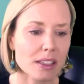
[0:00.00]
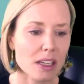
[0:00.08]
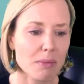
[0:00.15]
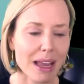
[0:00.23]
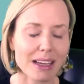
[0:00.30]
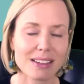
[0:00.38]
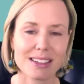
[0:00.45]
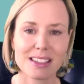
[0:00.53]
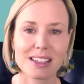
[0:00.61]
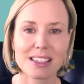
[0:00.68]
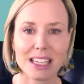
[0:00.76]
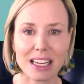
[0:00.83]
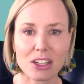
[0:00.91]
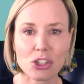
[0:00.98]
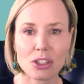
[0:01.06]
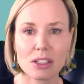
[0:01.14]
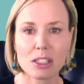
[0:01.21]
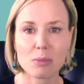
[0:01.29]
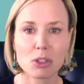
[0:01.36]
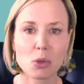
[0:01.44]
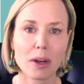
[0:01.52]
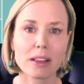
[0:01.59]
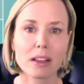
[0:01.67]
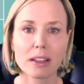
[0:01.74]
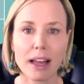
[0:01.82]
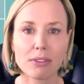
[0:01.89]
to make distinctions between
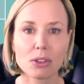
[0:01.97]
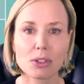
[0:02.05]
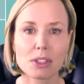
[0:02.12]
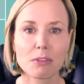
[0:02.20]
the levels